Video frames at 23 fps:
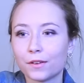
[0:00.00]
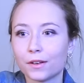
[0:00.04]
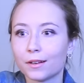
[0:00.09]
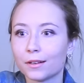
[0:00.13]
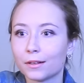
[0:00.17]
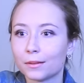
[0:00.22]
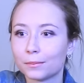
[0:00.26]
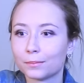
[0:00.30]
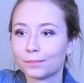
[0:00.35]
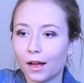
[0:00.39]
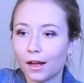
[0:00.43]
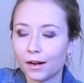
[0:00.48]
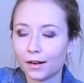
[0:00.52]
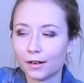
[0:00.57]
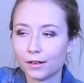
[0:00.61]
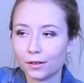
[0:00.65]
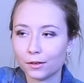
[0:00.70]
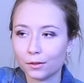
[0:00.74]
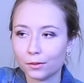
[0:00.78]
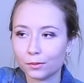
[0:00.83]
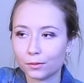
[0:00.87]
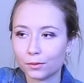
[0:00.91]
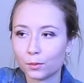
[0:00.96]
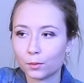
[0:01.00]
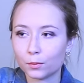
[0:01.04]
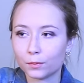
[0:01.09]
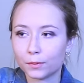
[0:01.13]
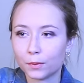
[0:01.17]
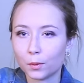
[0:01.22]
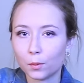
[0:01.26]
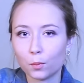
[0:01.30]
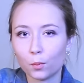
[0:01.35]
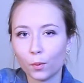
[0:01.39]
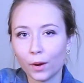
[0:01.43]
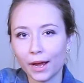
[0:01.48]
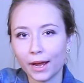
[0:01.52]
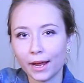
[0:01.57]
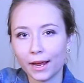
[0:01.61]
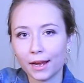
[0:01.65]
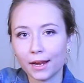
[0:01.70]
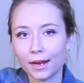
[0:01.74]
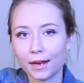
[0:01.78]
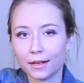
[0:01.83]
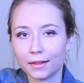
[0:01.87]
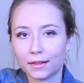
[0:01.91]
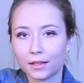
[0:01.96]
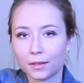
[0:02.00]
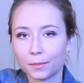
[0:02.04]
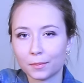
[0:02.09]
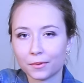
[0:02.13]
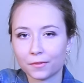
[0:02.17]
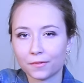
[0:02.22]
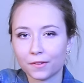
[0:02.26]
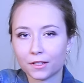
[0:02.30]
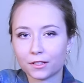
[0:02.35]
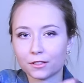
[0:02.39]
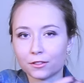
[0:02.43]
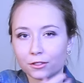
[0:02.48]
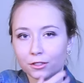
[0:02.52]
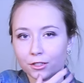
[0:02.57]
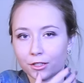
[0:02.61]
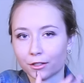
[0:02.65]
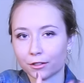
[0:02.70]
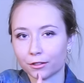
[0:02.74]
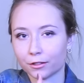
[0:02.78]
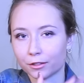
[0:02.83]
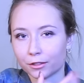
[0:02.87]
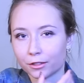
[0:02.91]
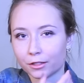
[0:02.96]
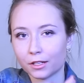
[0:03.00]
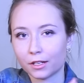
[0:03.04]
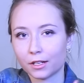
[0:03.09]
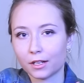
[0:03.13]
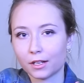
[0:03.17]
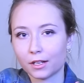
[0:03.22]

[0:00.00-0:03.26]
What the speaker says: I don't know, the way that the professors are